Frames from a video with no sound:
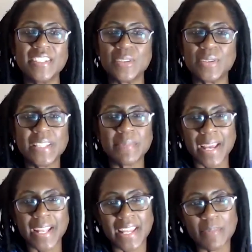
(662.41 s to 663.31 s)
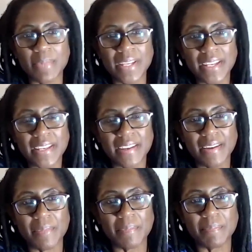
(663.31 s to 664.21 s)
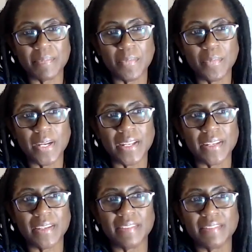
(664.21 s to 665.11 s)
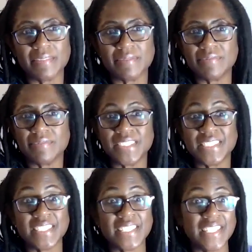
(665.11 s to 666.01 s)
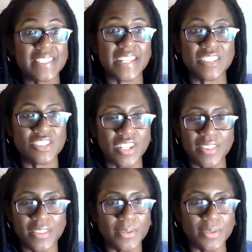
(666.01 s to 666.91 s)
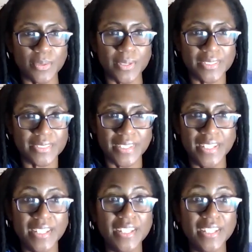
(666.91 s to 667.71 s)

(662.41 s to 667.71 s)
During the pandemic, um, when facilities had to shut their doors